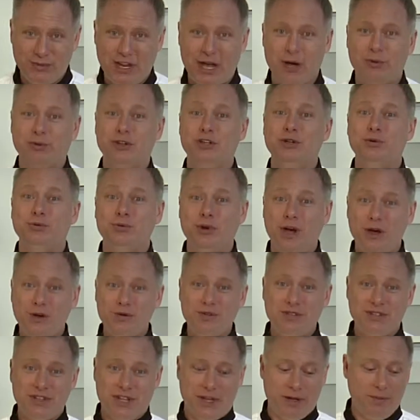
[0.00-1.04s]
Now when you
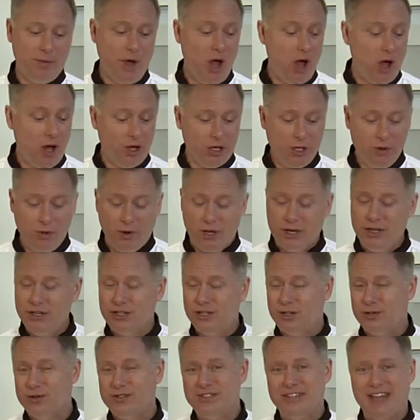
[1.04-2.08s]
roast them, all you want to
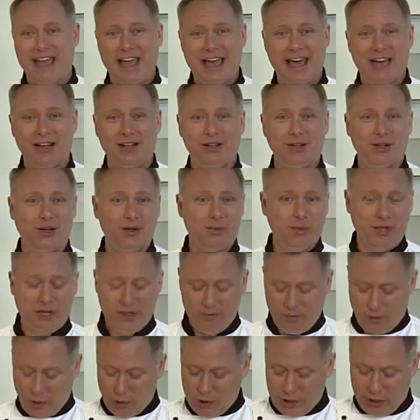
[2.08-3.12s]
do is to add a little bit
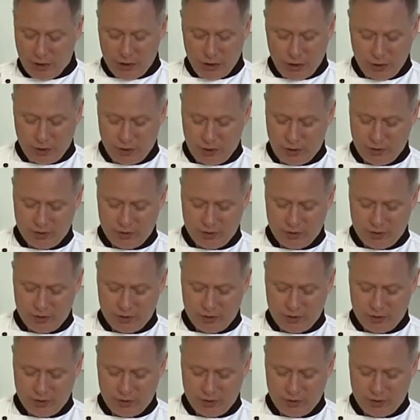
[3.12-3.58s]
of oil. You can